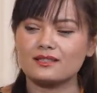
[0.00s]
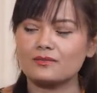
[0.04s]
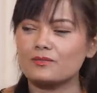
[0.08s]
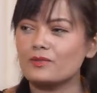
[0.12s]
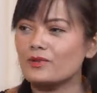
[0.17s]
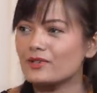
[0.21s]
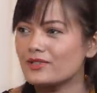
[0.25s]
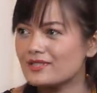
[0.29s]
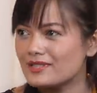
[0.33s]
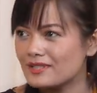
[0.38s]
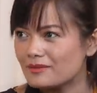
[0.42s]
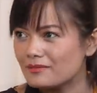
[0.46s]

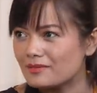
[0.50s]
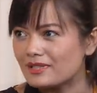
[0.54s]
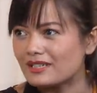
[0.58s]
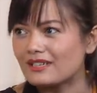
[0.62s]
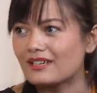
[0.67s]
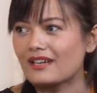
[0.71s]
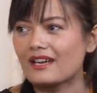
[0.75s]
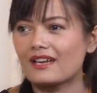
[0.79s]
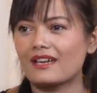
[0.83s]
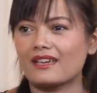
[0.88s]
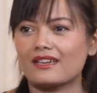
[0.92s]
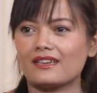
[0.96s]
supporting
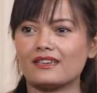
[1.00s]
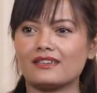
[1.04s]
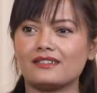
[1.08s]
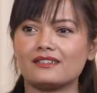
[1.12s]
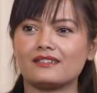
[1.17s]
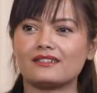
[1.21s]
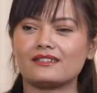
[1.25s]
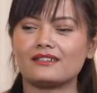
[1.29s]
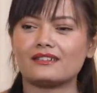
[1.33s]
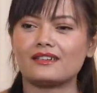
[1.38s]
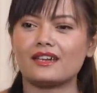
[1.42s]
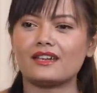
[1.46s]
me
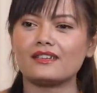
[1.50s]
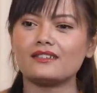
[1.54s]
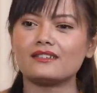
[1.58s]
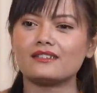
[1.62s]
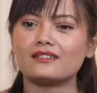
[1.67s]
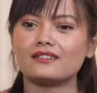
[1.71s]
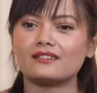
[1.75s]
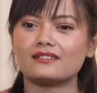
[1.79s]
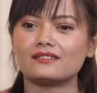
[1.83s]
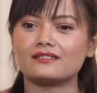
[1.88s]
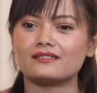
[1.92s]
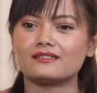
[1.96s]
I
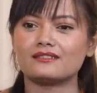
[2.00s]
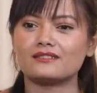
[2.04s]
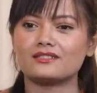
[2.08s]
kind of